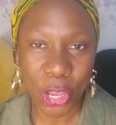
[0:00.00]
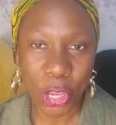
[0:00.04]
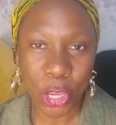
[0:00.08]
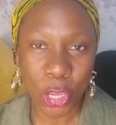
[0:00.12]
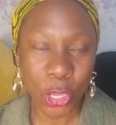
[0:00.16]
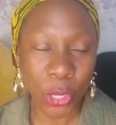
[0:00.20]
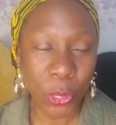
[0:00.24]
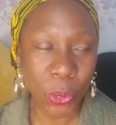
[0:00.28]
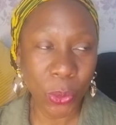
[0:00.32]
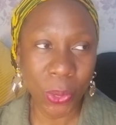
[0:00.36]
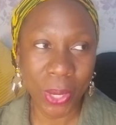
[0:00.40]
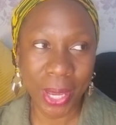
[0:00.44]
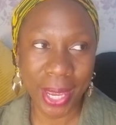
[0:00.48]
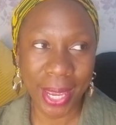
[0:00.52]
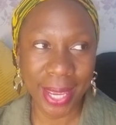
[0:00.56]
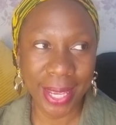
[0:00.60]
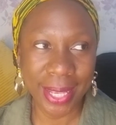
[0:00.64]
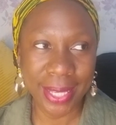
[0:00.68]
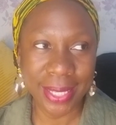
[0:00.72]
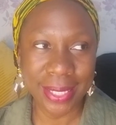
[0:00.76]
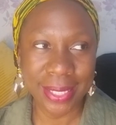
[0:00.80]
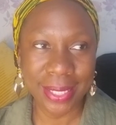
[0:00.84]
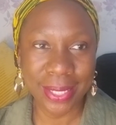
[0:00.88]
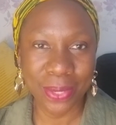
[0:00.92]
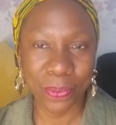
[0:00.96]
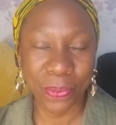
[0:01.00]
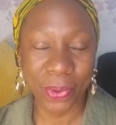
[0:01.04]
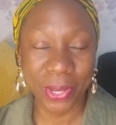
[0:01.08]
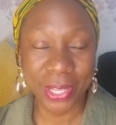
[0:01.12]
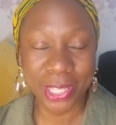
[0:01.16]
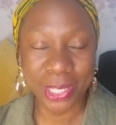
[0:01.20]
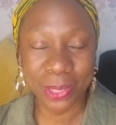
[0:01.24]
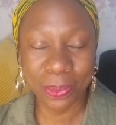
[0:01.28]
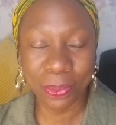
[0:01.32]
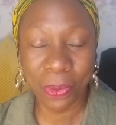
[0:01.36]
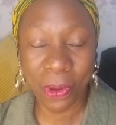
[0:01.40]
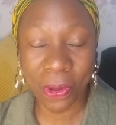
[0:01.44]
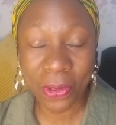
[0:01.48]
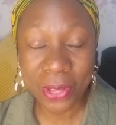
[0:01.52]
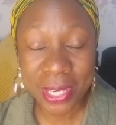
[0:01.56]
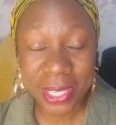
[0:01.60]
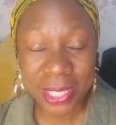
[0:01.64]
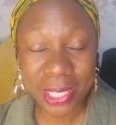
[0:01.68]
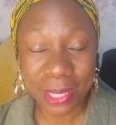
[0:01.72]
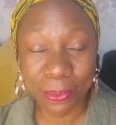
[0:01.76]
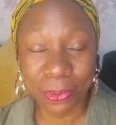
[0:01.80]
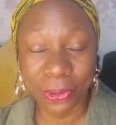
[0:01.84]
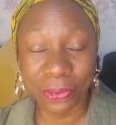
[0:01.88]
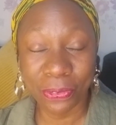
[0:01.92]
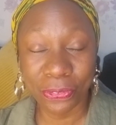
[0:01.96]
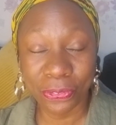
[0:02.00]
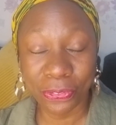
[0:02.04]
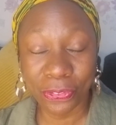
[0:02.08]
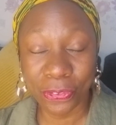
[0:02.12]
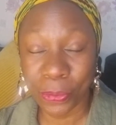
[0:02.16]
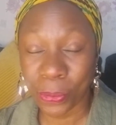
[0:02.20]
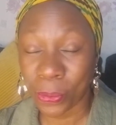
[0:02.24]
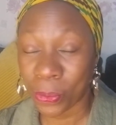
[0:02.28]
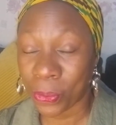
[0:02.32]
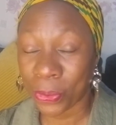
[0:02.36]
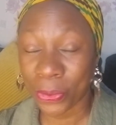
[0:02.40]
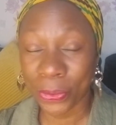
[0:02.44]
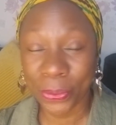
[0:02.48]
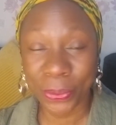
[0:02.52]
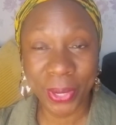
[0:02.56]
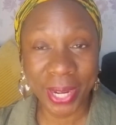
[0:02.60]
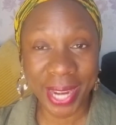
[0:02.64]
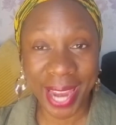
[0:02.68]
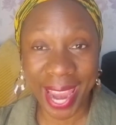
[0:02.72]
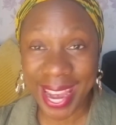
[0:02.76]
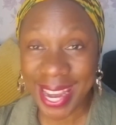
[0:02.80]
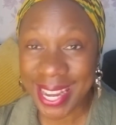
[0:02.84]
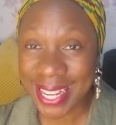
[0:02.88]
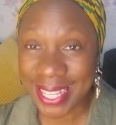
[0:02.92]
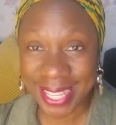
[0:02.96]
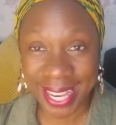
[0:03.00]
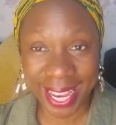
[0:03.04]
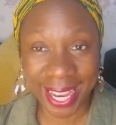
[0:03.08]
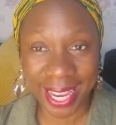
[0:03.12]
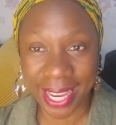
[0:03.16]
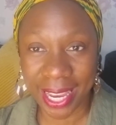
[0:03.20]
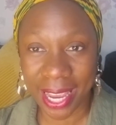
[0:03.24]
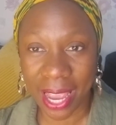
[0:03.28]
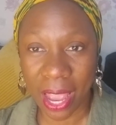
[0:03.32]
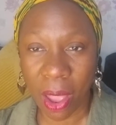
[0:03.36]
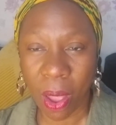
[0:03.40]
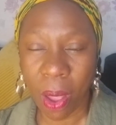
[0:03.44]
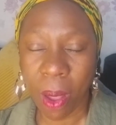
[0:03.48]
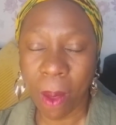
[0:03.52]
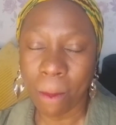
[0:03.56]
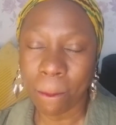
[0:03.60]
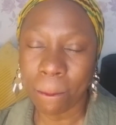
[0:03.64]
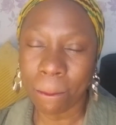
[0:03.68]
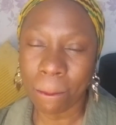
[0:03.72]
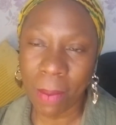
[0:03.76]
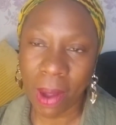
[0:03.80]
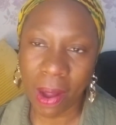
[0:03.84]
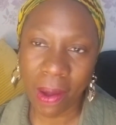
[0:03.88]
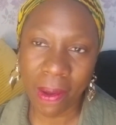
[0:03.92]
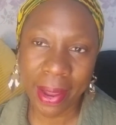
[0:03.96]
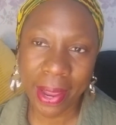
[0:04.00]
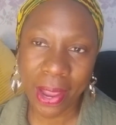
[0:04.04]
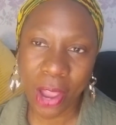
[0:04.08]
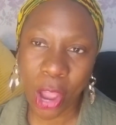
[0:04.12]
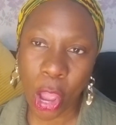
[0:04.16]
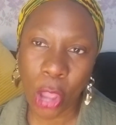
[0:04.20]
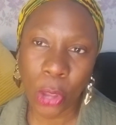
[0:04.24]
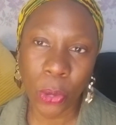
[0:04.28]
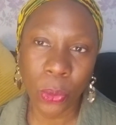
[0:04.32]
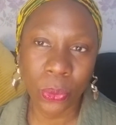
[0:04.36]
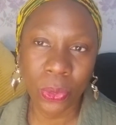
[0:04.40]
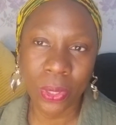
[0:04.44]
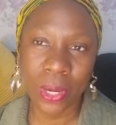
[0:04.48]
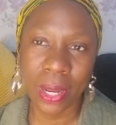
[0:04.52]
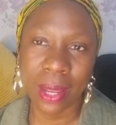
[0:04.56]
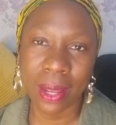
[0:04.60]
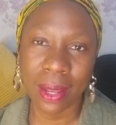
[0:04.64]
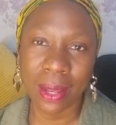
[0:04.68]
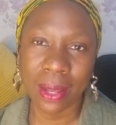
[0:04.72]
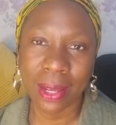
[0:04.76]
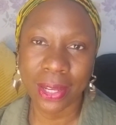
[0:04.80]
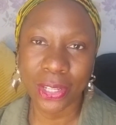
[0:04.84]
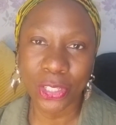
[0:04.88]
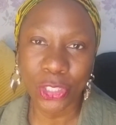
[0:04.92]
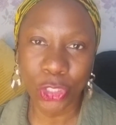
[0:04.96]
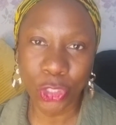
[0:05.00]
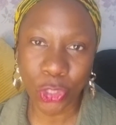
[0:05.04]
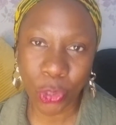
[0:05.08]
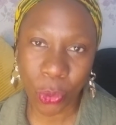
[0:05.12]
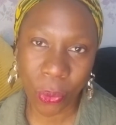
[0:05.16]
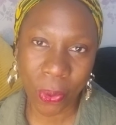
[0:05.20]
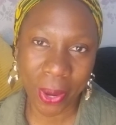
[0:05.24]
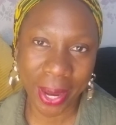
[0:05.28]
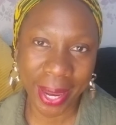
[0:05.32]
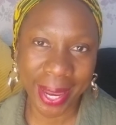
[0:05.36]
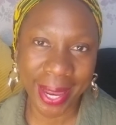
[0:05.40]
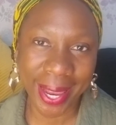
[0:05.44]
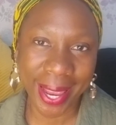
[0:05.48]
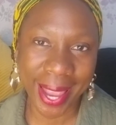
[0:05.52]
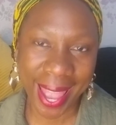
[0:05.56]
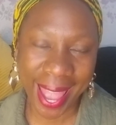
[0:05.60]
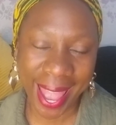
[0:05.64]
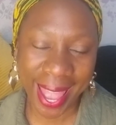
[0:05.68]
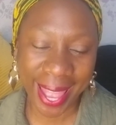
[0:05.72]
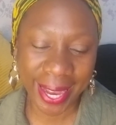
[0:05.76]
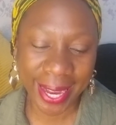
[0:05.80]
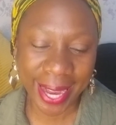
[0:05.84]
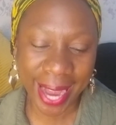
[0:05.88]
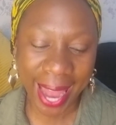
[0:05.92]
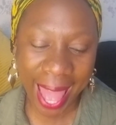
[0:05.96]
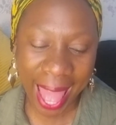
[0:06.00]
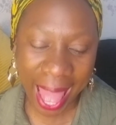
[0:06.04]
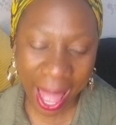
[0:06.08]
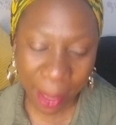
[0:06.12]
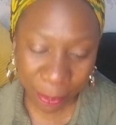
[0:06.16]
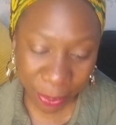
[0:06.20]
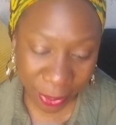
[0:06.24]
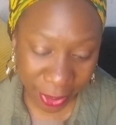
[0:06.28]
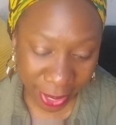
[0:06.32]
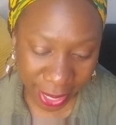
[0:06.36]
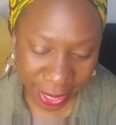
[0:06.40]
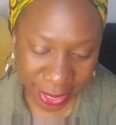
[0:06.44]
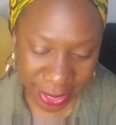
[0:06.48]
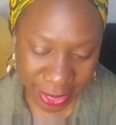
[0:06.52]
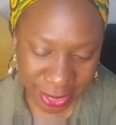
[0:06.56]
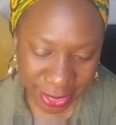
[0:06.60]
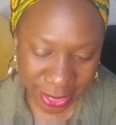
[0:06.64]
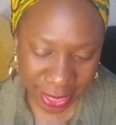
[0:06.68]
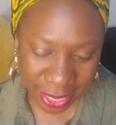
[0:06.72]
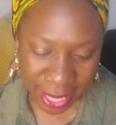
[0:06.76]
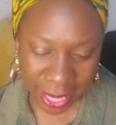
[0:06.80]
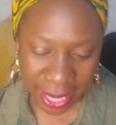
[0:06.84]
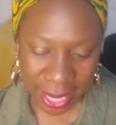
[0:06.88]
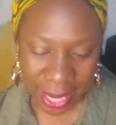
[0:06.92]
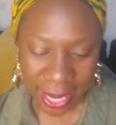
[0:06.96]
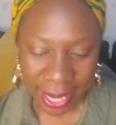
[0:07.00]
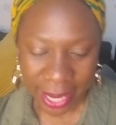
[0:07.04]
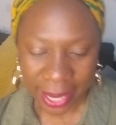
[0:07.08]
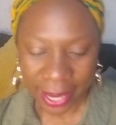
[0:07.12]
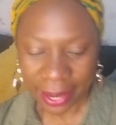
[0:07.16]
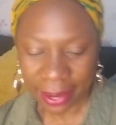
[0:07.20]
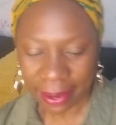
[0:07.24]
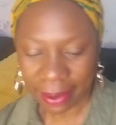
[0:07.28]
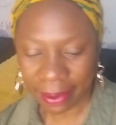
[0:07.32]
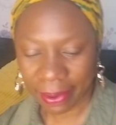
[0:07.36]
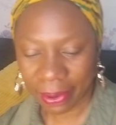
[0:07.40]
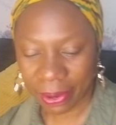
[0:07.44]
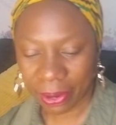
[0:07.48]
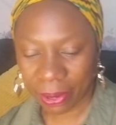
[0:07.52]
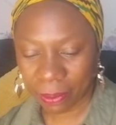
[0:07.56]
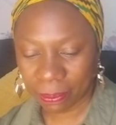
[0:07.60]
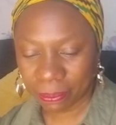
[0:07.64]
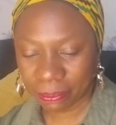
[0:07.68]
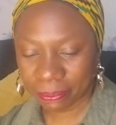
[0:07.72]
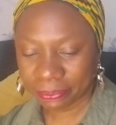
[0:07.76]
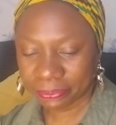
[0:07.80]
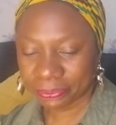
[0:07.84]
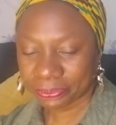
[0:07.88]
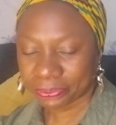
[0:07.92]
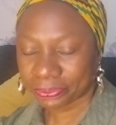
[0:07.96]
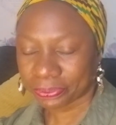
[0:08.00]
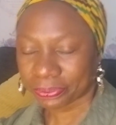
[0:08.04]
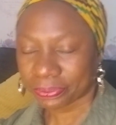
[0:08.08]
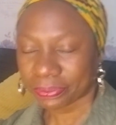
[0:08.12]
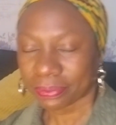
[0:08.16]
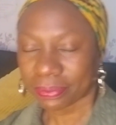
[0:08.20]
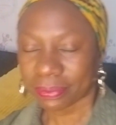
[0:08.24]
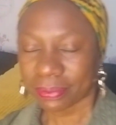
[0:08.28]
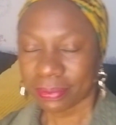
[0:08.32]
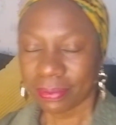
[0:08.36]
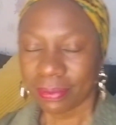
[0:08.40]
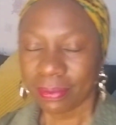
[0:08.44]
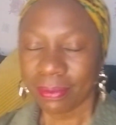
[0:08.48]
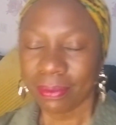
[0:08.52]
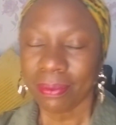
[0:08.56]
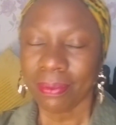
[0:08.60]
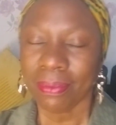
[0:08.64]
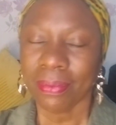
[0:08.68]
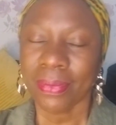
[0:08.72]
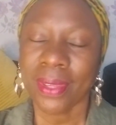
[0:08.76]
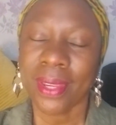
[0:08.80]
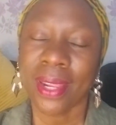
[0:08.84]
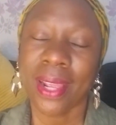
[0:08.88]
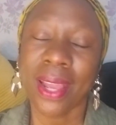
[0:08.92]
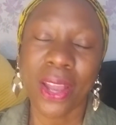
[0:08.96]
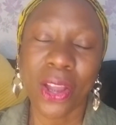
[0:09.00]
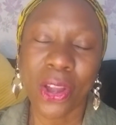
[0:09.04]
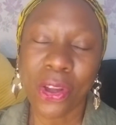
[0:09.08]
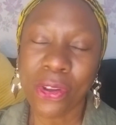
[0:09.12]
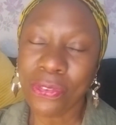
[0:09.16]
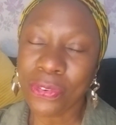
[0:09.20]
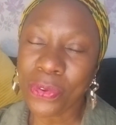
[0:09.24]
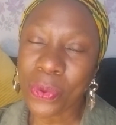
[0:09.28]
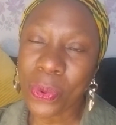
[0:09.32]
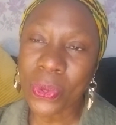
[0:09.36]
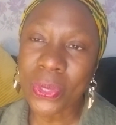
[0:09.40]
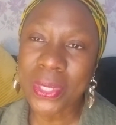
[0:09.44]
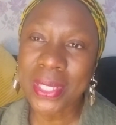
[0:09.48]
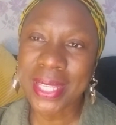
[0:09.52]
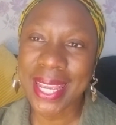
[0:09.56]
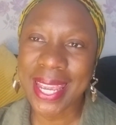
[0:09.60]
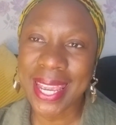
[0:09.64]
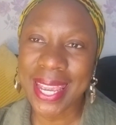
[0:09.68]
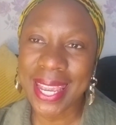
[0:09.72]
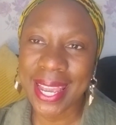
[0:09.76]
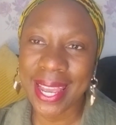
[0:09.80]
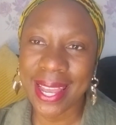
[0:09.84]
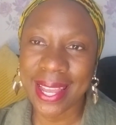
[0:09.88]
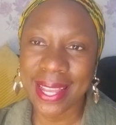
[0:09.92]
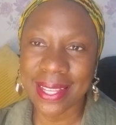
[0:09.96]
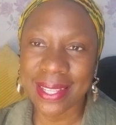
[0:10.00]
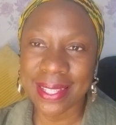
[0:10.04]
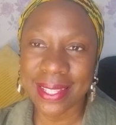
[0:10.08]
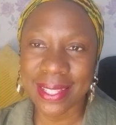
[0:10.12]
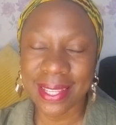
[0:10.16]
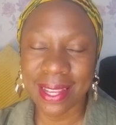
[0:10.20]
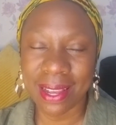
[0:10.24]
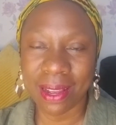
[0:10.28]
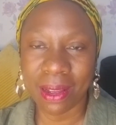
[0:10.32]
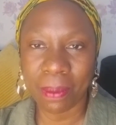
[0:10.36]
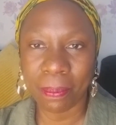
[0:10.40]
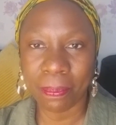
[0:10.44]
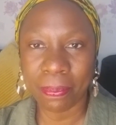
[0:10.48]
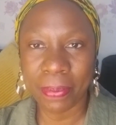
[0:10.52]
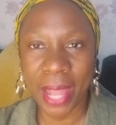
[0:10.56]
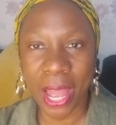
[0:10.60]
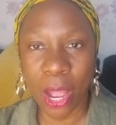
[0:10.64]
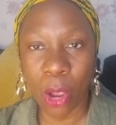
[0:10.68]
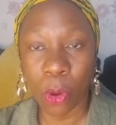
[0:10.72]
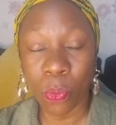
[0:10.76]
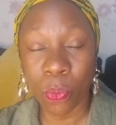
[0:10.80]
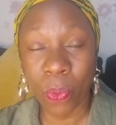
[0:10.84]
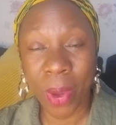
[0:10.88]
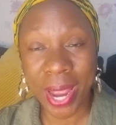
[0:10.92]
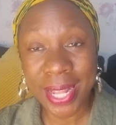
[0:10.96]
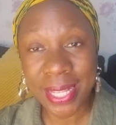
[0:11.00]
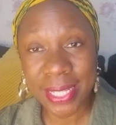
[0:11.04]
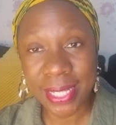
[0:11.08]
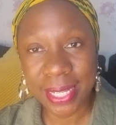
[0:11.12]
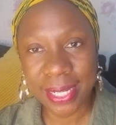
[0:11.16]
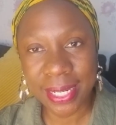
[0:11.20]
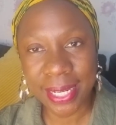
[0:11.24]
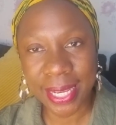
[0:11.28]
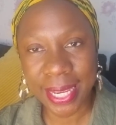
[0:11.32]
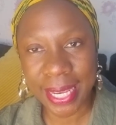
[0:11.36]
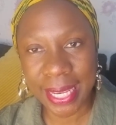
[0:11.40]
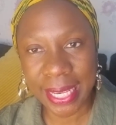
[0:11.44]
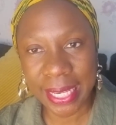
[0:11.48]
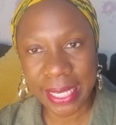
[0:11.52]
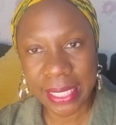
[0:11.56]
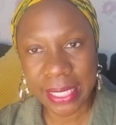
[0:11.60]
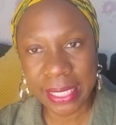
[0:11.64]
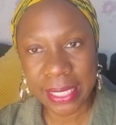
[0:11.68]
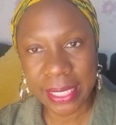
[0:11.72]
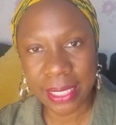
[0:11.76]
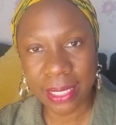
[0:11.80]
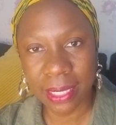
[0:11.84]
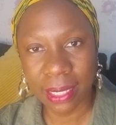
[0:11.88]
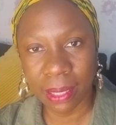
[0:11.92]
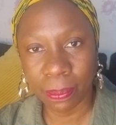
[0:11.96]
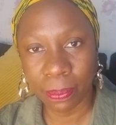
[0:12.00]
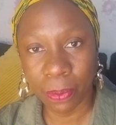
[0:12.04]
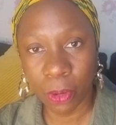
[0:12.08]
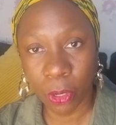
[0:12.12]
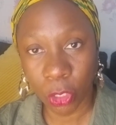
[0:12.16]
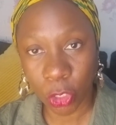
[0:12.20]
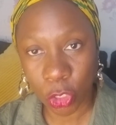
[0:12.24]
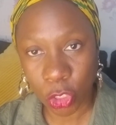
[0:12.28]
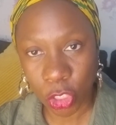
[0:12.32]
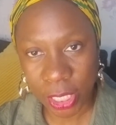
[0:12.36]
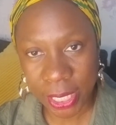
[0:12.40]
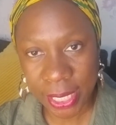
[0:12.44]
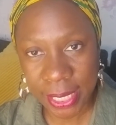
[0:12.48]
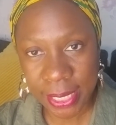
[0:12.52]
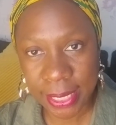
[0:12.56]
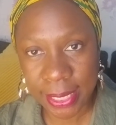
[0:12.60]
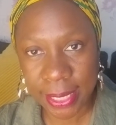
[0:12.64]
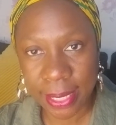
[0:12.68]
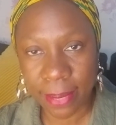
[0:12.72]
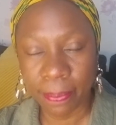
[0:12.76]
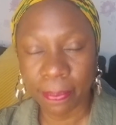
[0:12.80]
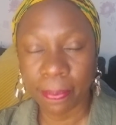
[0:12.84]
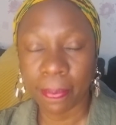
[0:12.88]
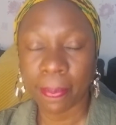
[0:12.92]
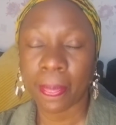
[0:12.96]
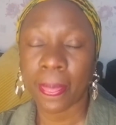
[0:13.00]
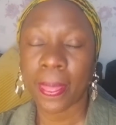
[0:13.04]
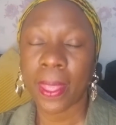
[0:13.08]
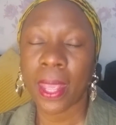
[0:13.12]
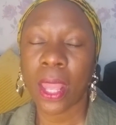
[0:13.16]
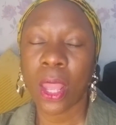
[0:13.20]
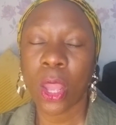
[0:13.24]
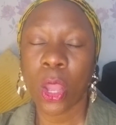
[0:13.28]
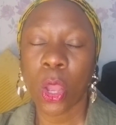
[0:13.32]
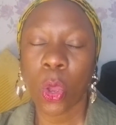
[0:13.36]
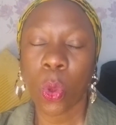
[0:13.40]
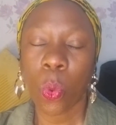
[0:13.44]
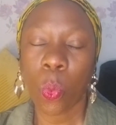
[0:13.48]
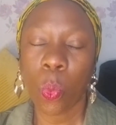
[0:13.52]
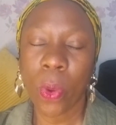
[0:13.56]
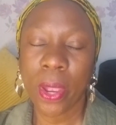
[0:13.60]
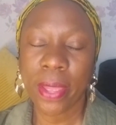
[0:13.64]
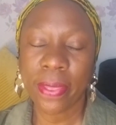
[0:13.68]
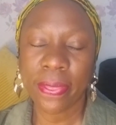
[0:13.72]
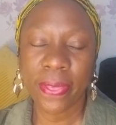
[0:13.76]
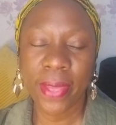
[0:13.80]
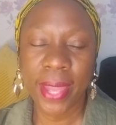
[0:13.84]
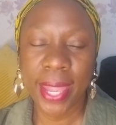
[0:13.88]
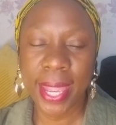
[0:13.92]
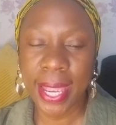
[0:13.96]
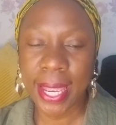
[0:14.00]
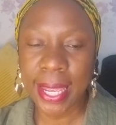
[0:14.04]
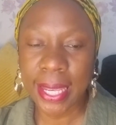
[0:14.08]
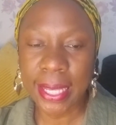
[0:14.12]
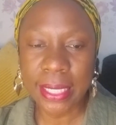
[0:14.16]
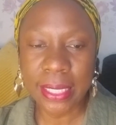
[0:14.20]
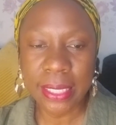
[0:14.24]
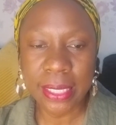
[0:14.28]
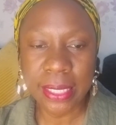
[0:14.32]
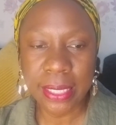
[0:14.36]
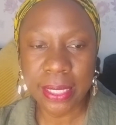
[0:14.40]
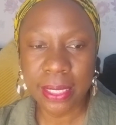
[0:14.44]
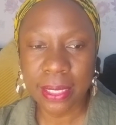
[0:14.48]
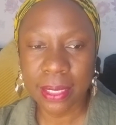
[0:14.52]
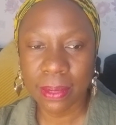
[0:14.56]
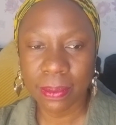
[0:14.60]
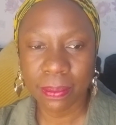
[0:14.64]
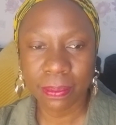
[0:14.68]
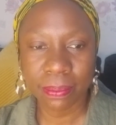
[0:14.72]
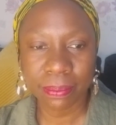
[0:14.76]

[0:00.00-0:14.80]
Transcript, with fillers: who is responsible for creating my own joy and happiness. Um, of course, he has um, now rendered his apologies with his